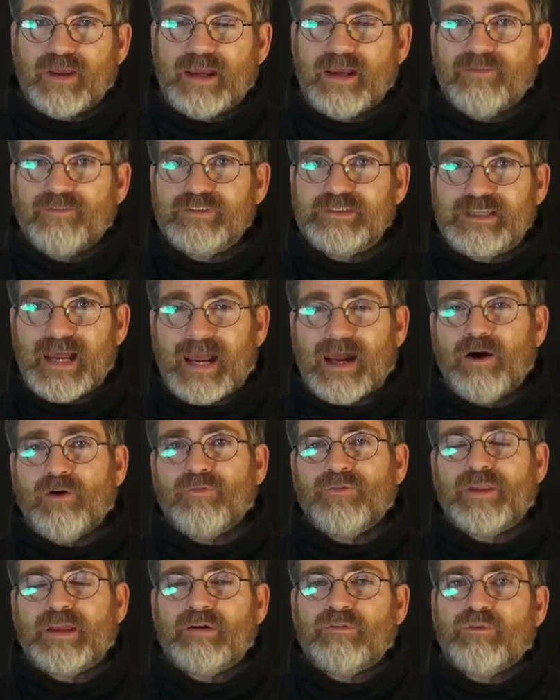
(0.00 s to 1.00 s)
They have
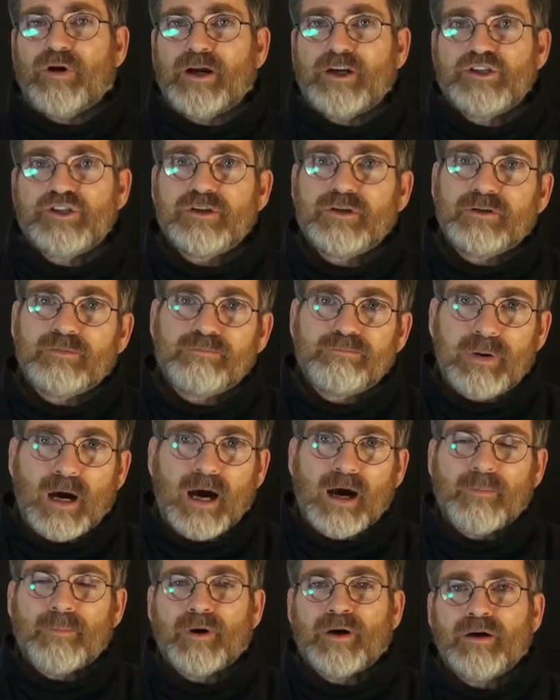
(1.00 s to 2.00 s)
downed the Russian
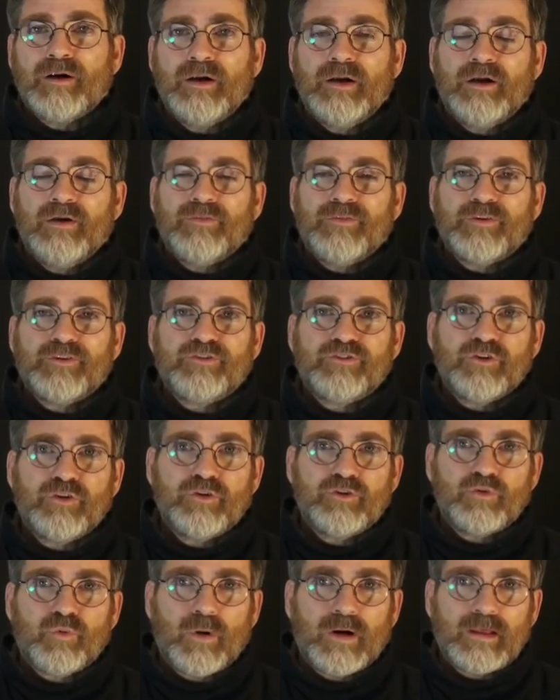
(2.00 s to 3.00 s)
bomber, the
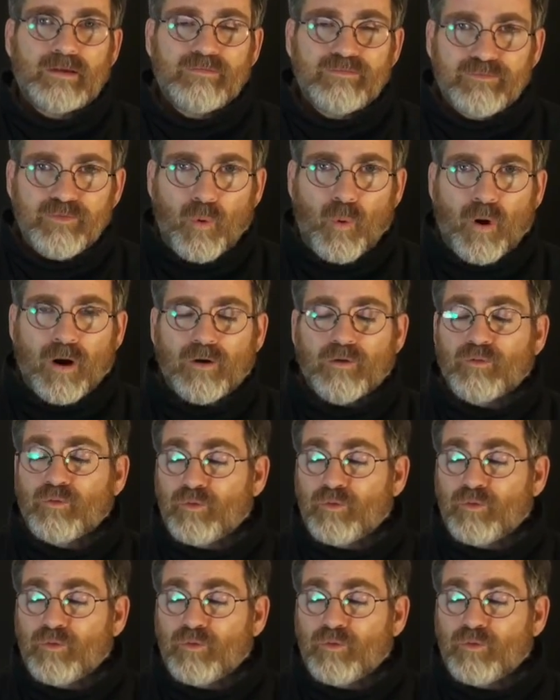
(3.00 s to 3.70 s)
Su-24.